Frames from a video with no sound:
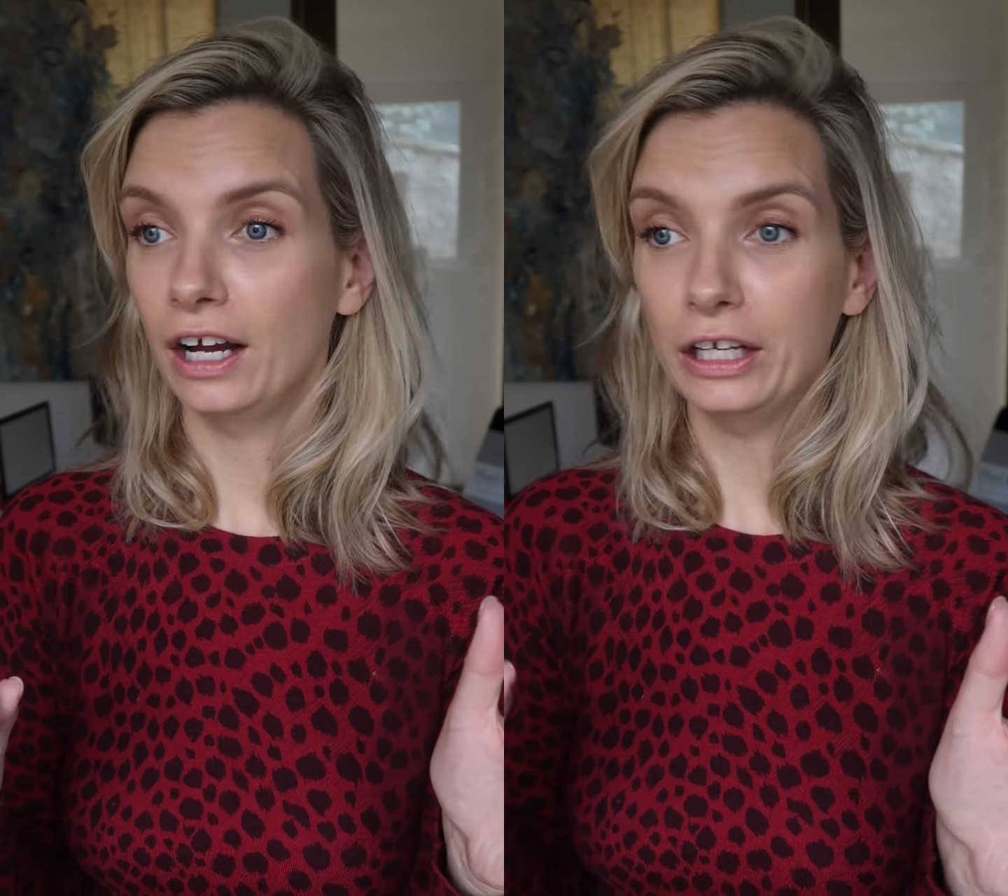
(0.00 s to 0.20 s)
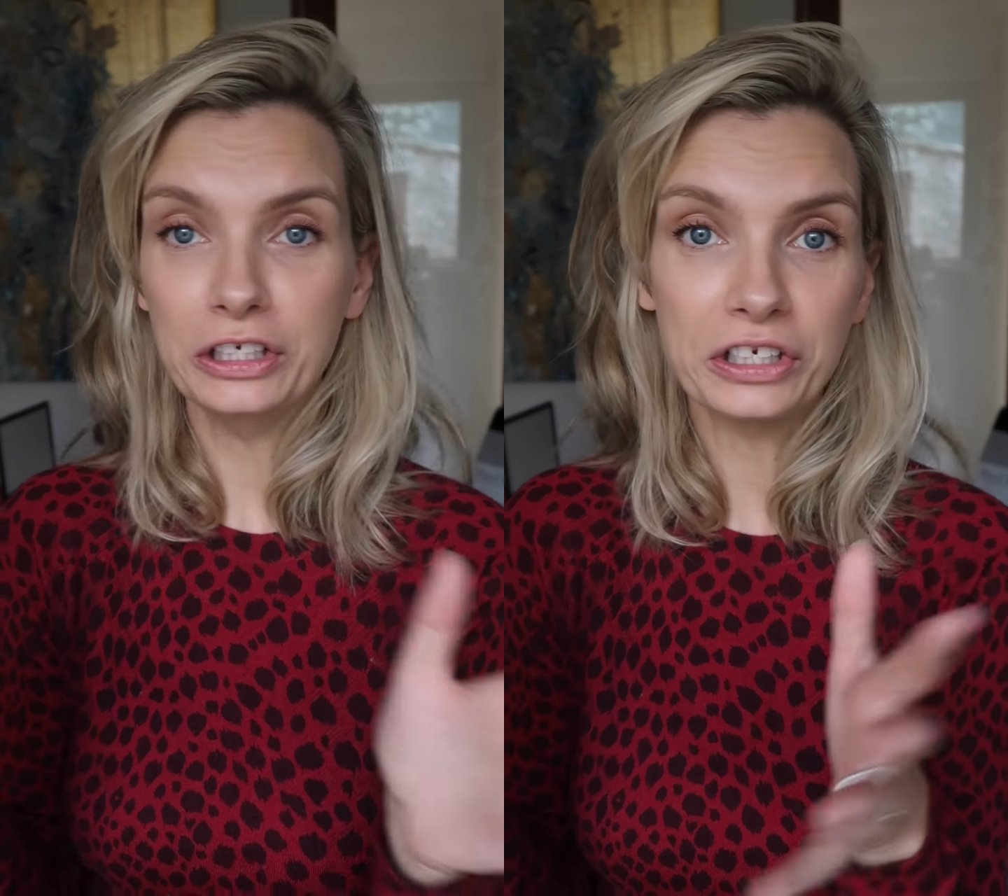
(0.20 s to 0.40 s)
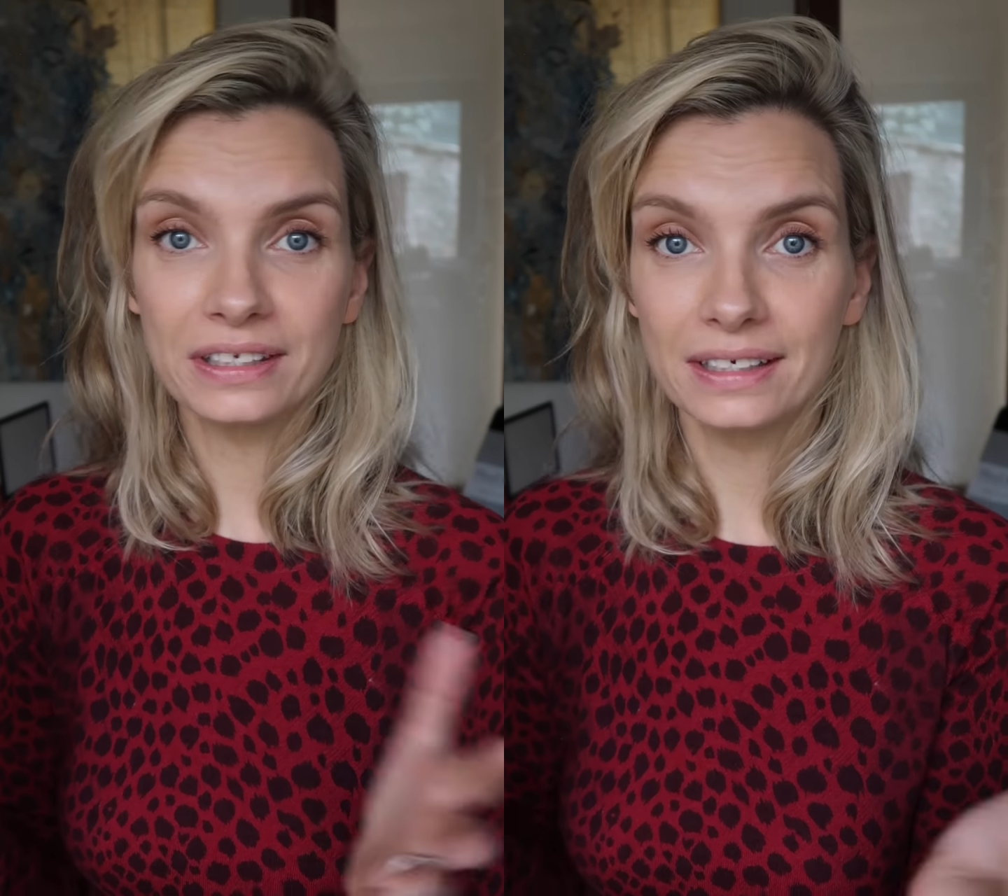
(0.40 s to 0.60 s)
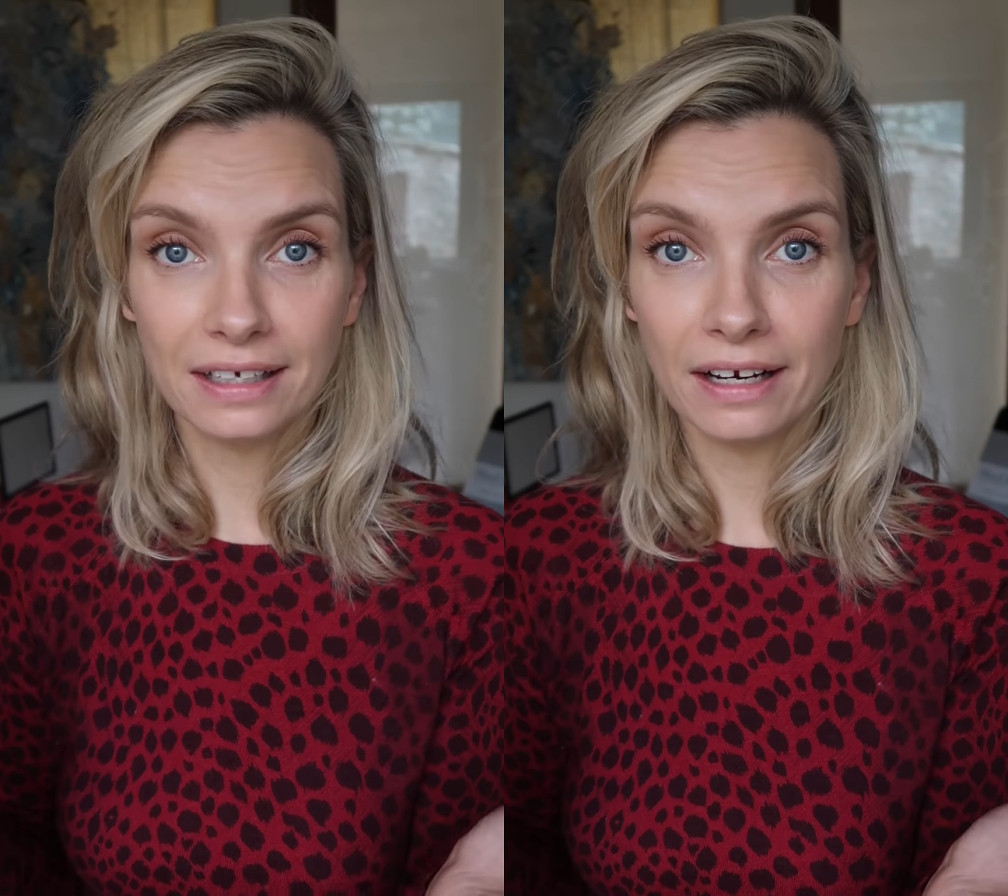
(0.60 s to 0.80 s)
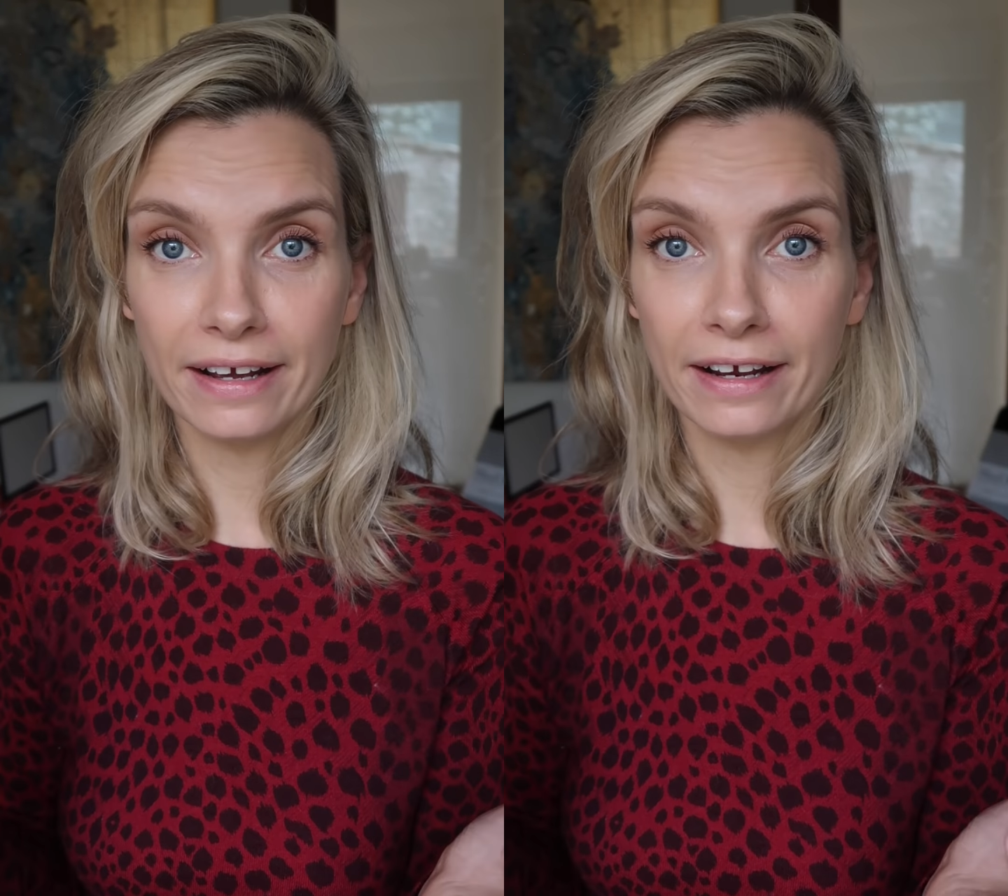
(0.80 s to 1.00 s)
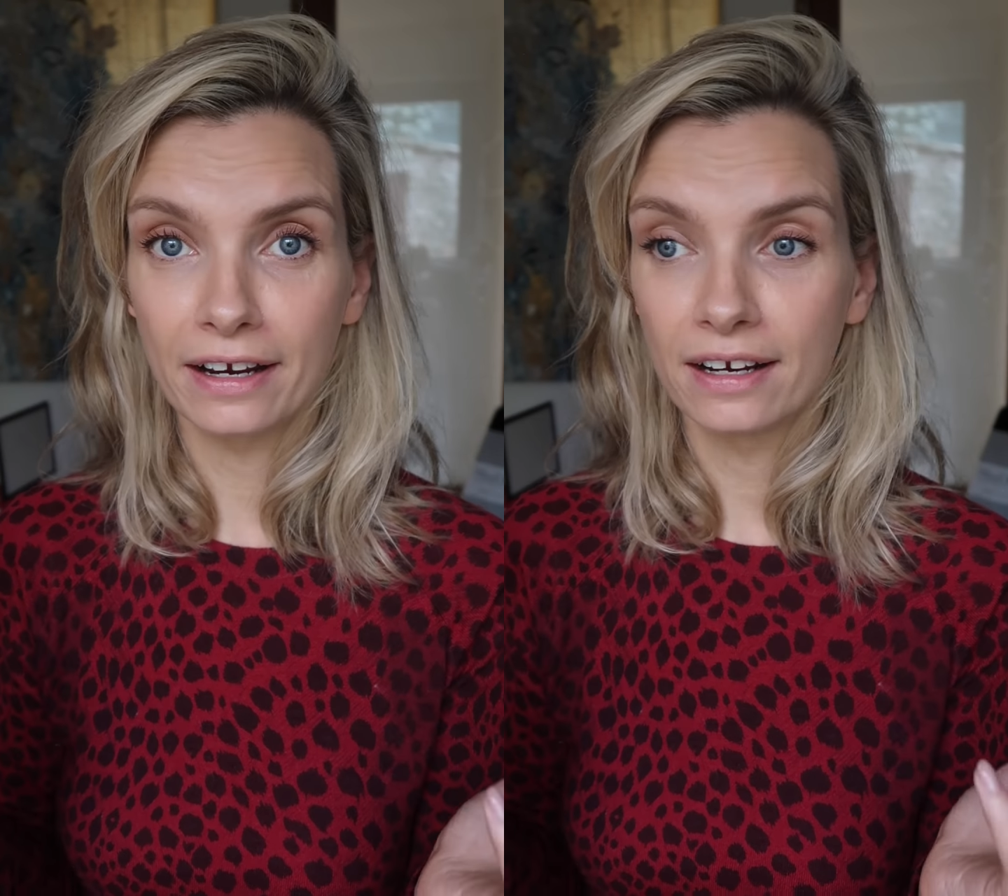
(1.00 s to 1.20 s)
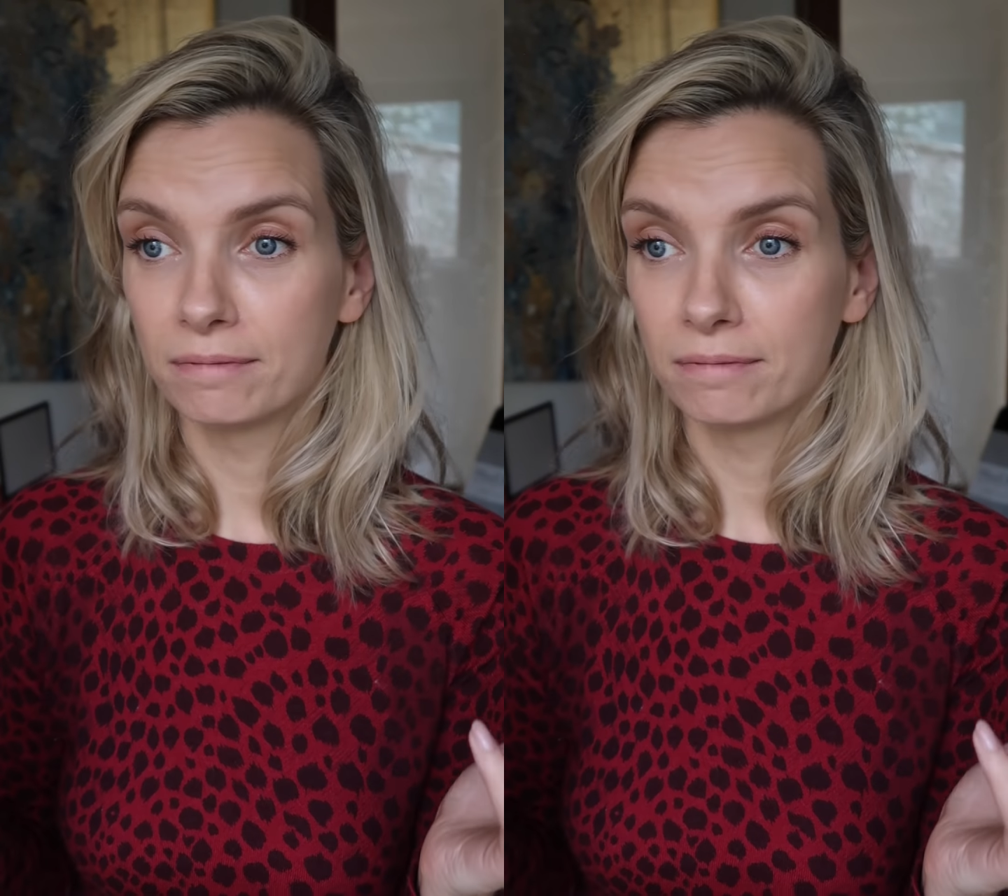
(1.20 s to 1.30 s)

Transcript: and you just need to click.